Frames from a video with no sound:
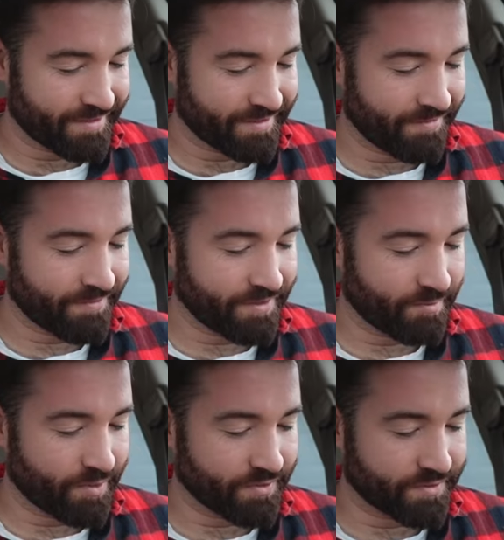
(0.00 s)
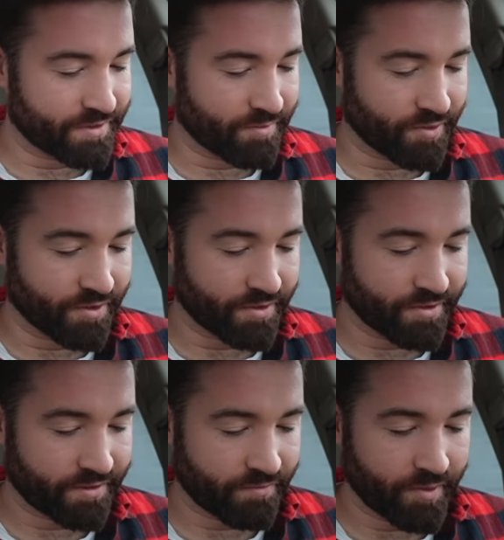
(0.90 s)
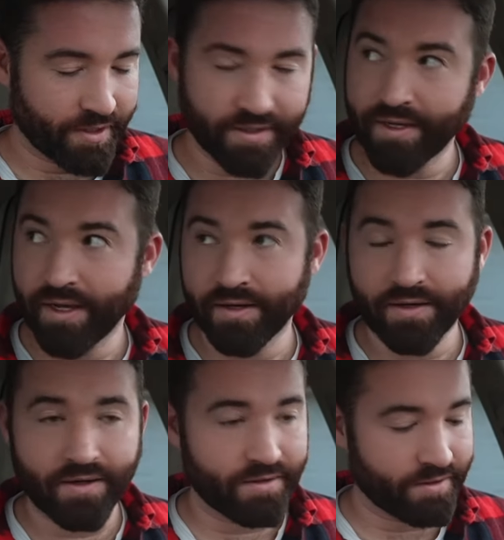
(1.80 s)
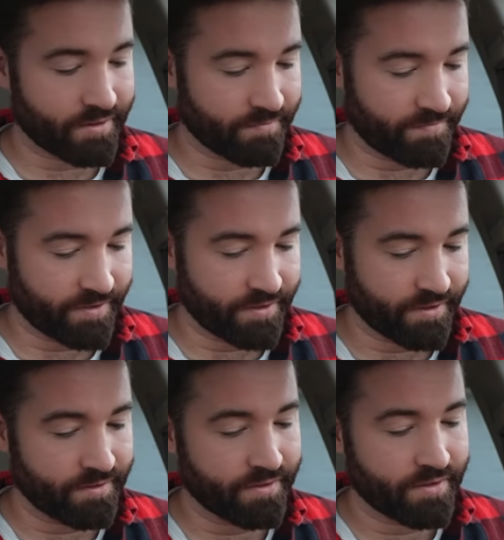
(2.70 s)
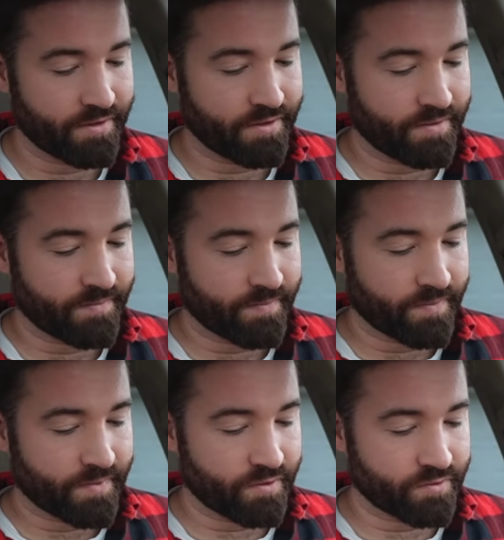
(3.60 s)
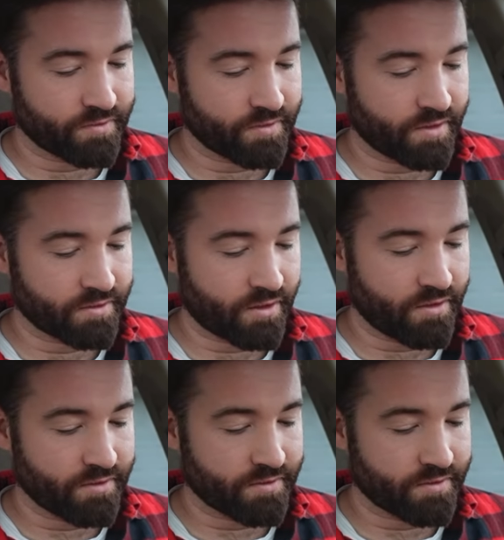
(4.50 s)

Definitely built similar. Is everybody in Canada like a vegan? He was a tall,